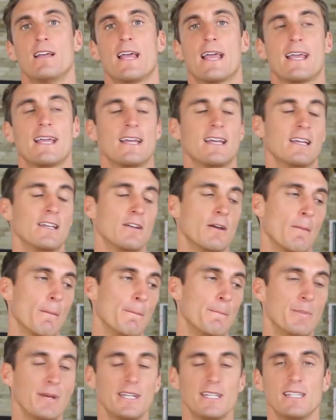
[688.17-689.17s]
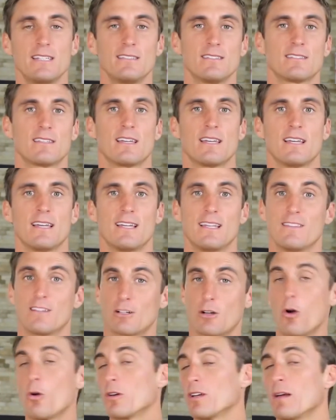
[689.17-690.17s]
And Binny's and the
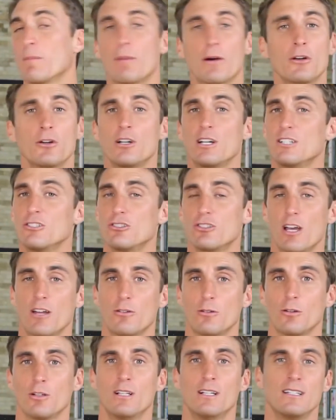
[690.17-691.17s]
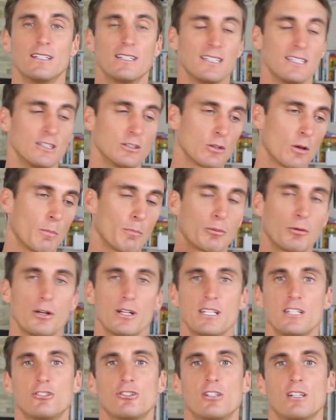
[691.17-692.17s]
coconut butter in general is
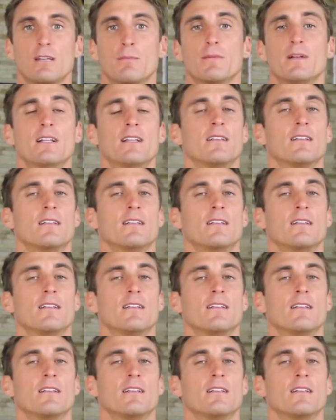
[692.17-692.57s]
pretty cheap.